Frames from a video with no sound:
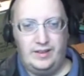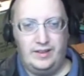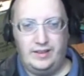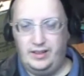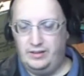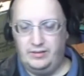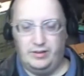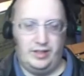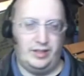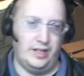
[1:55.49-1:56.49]
You don't
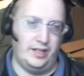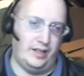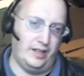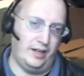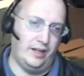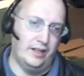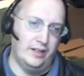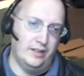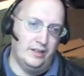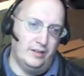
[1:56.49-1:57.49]
run into anything,
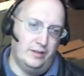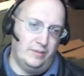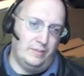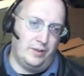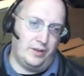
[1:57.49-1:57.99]
but